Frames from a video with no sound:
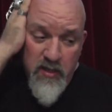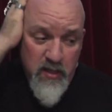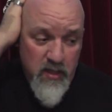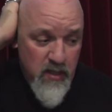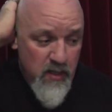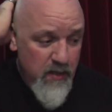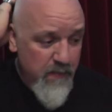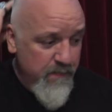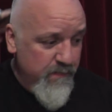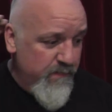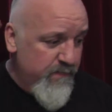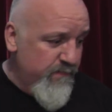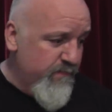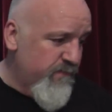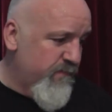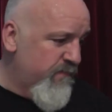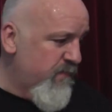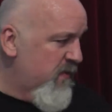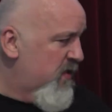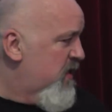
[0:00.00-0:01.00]
Um,
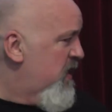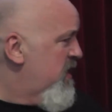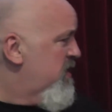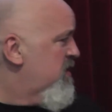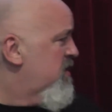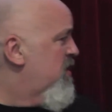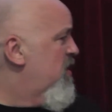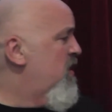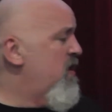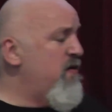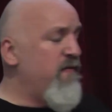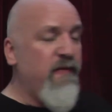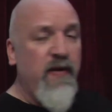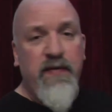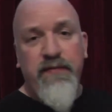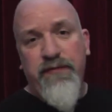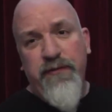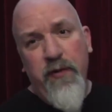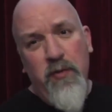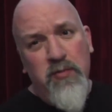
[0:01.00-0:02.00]
that's kind of
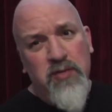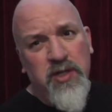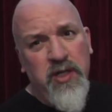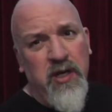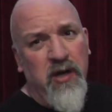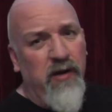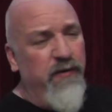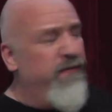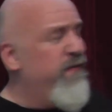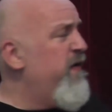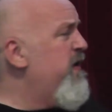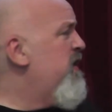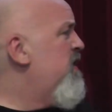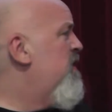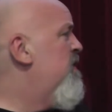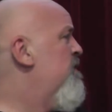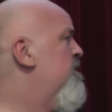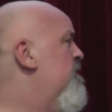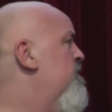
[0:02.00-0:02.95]
unfortunate, I think.